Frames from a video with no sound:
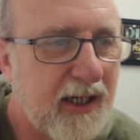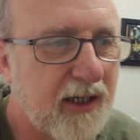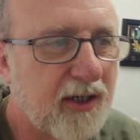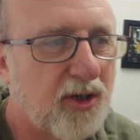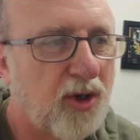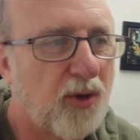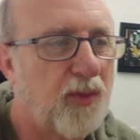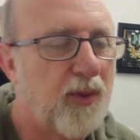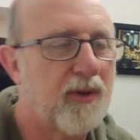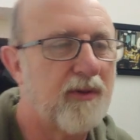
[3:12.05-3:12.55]
had a
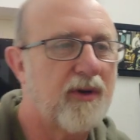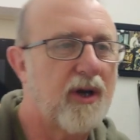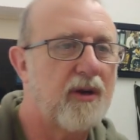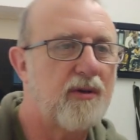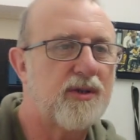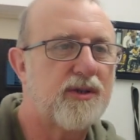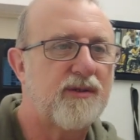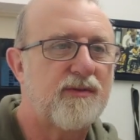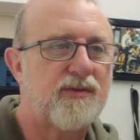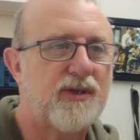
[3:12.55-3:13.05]
couple of
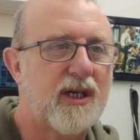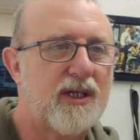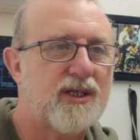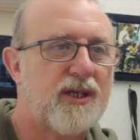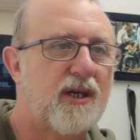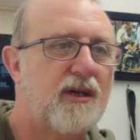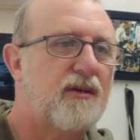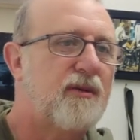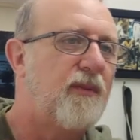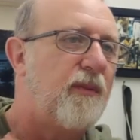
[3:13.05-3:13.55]
coats of
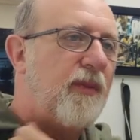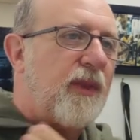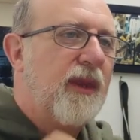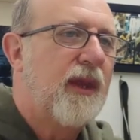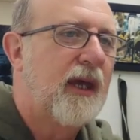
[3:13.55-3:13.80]
gesso